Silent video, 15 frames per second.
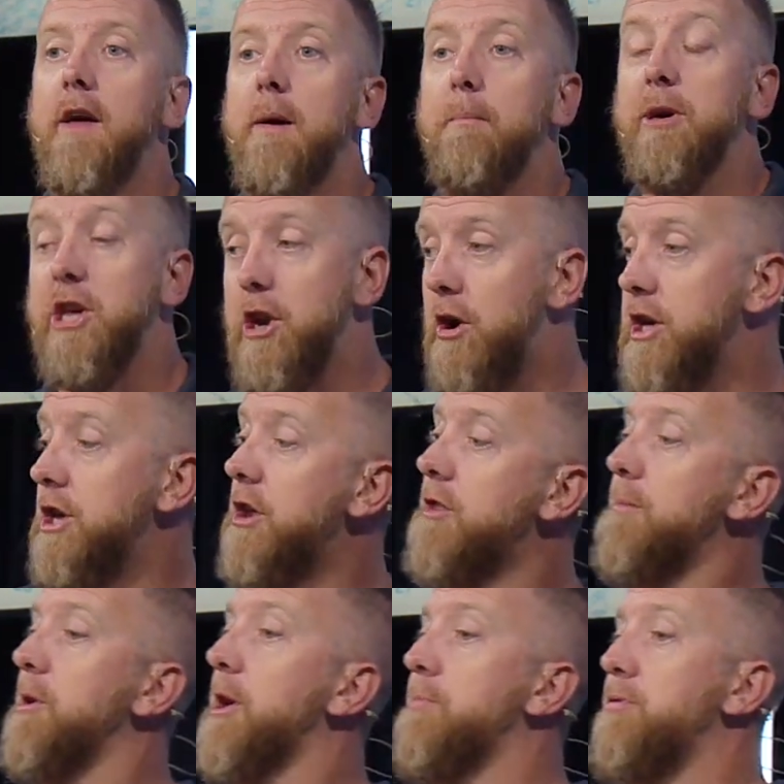But you know, the
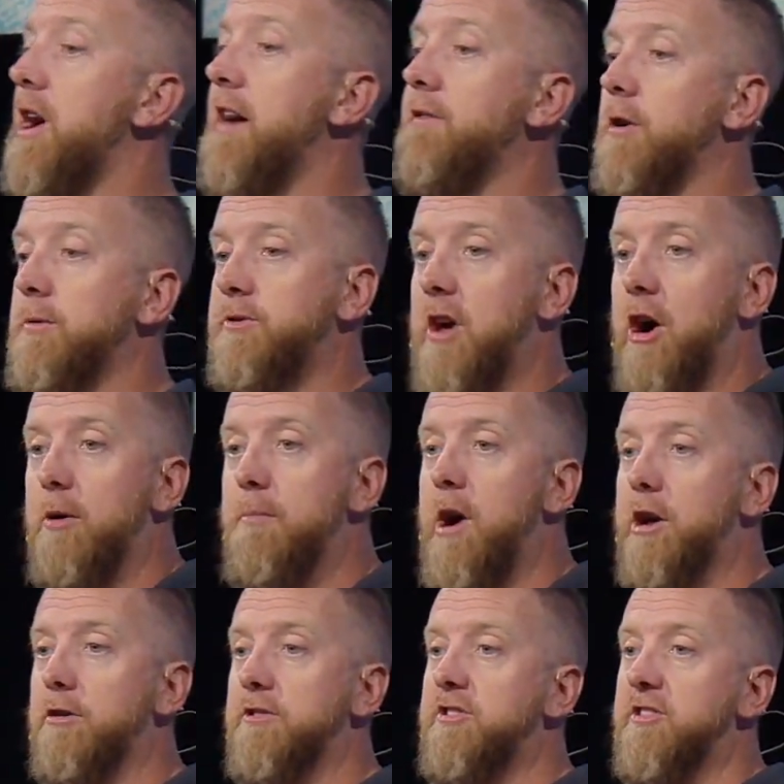book of Proverbs, our
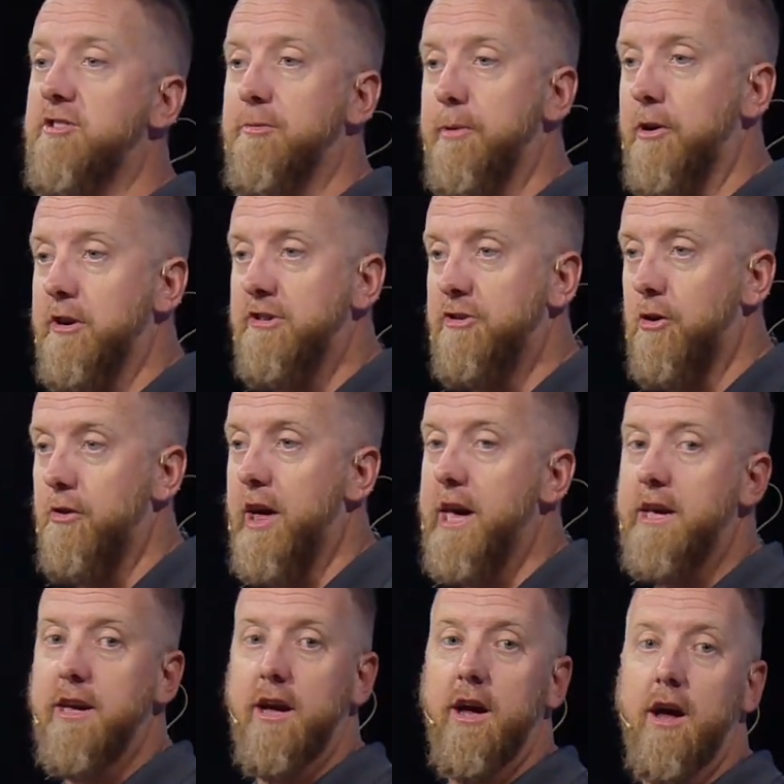modern sensibilities don't
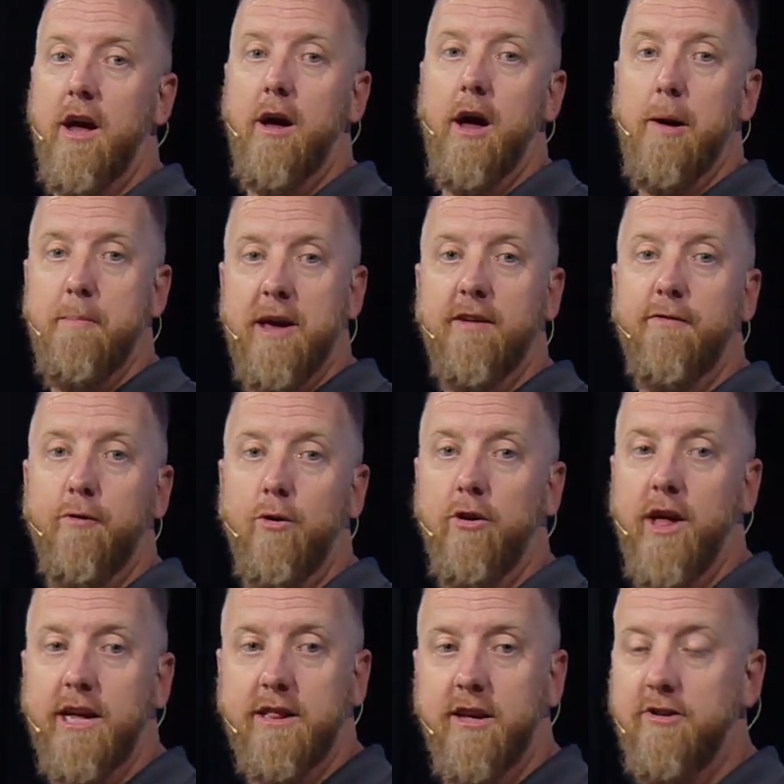like a metaphor
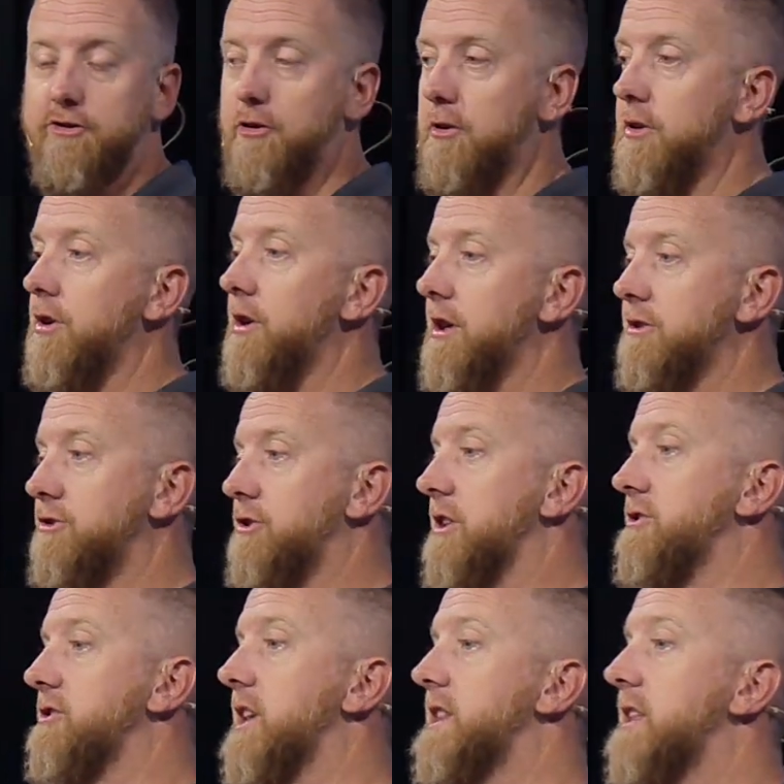like this or a little
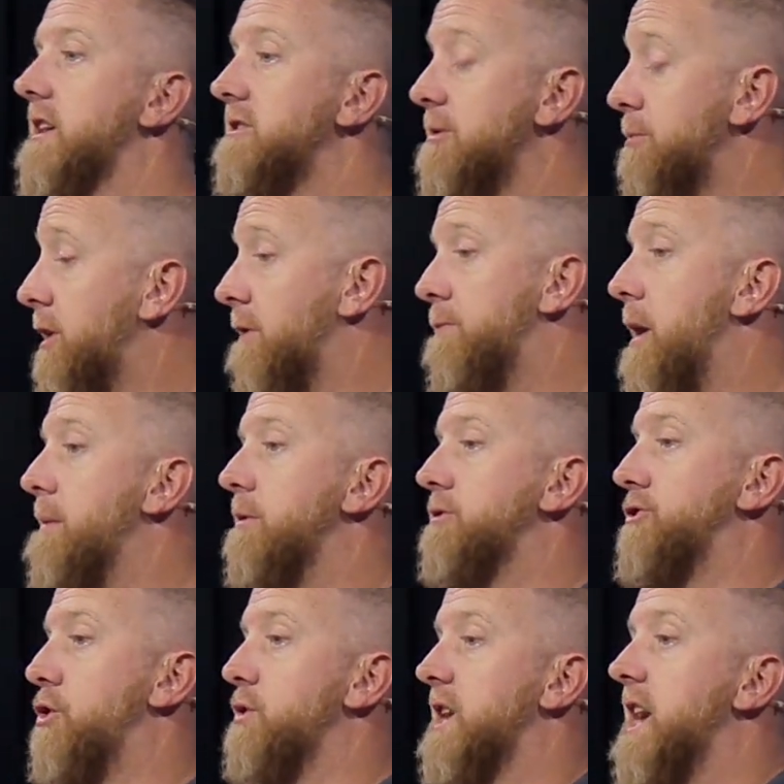illustration like this. The book of Proverbs
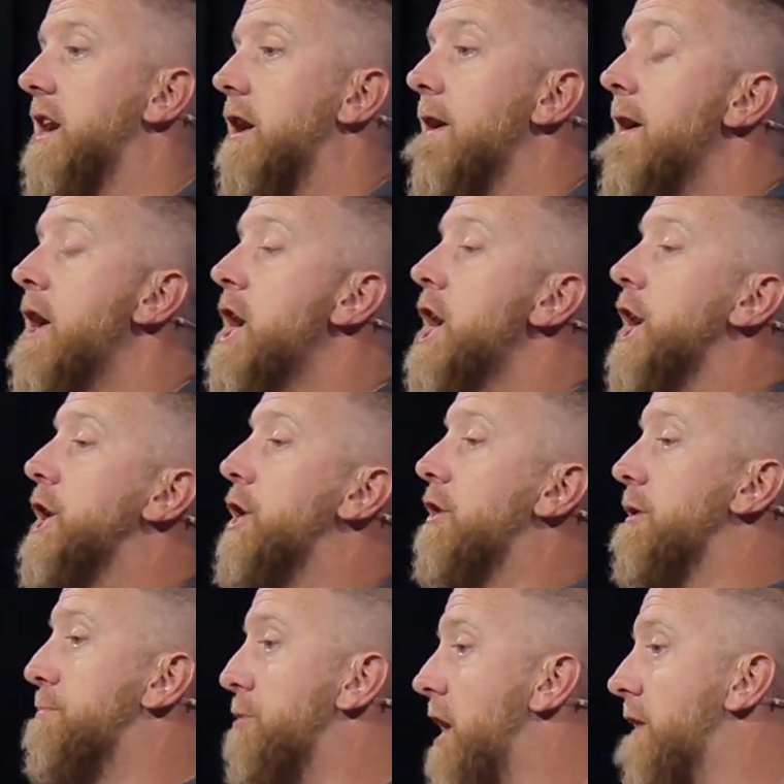don't care. You know what
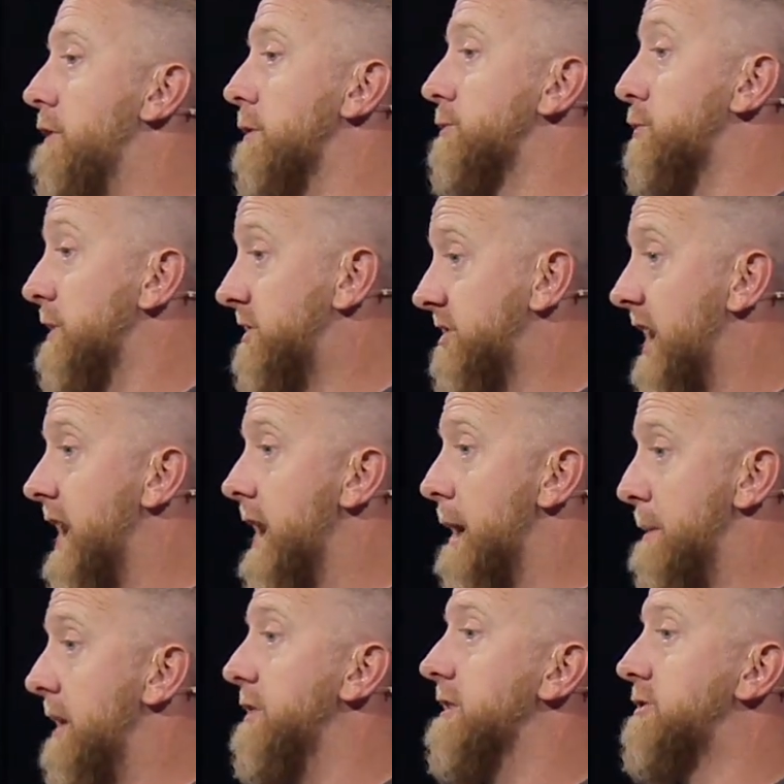the Proverbs would say
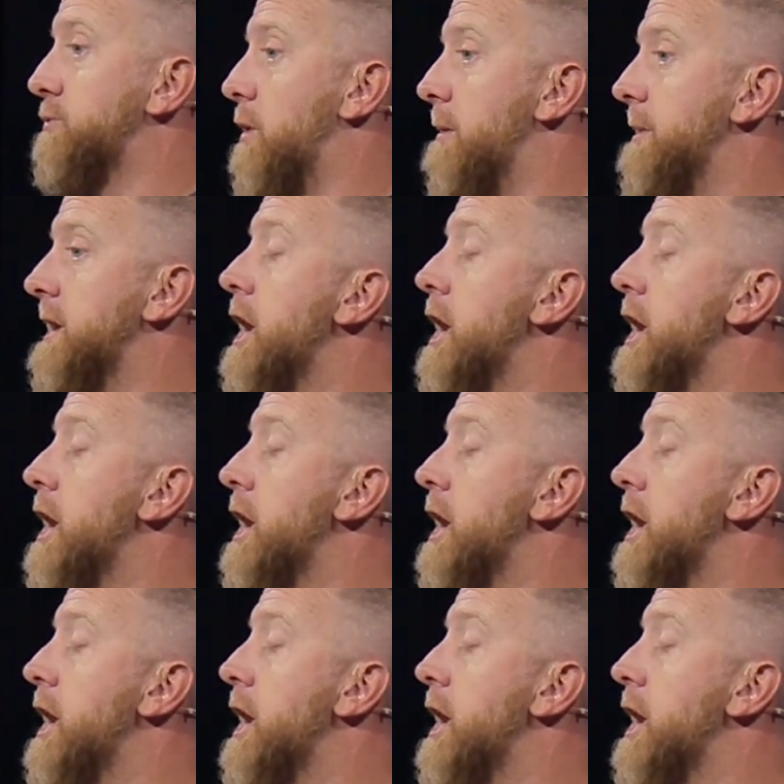about this woman?